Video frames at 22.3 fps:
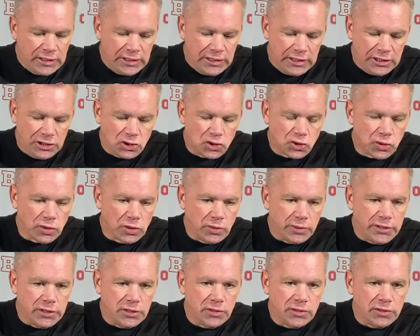intro
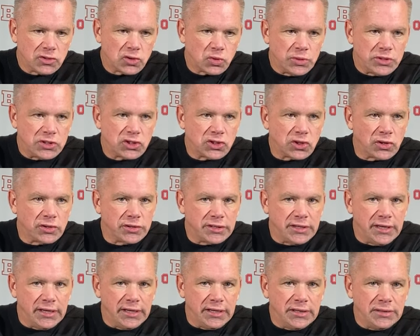here as we start
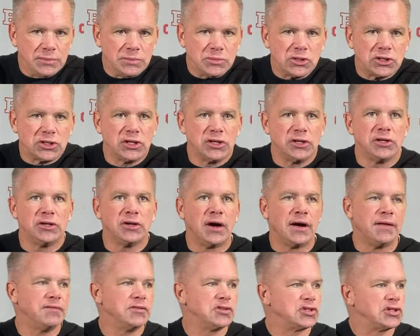games.
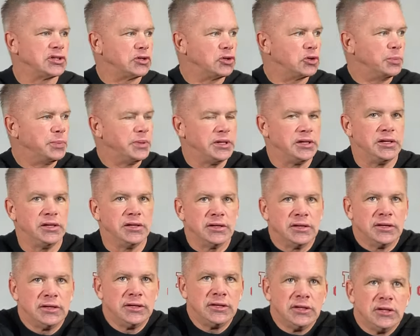Obviously, it'll be
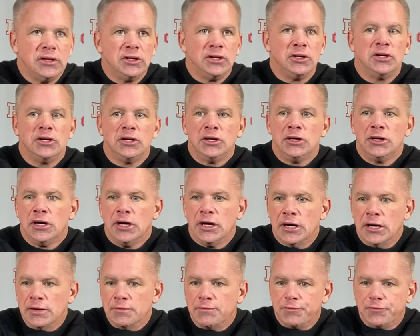
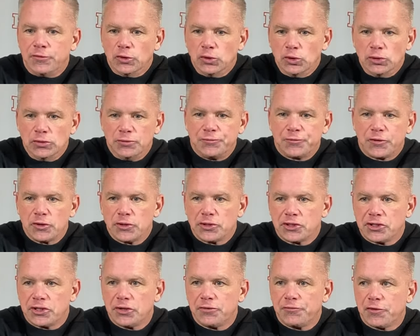full
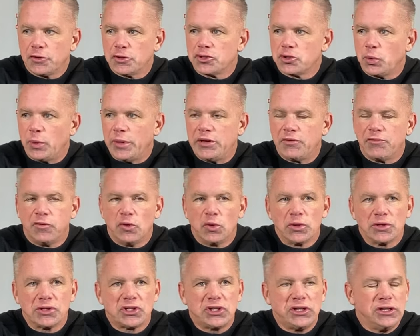first week
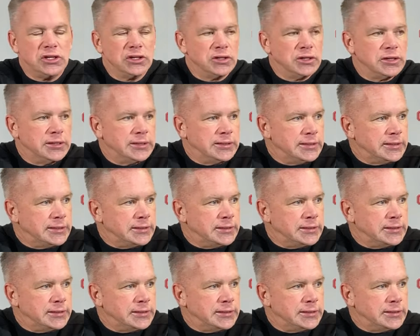for us here.